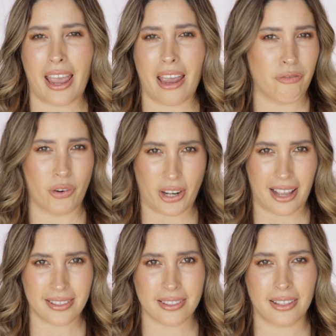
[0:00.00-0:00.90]

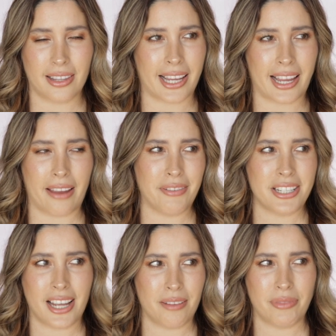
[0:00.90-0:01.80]
effortless like every
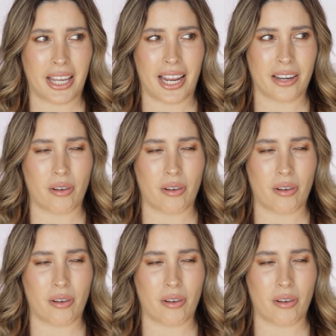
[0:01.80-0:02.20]
time that I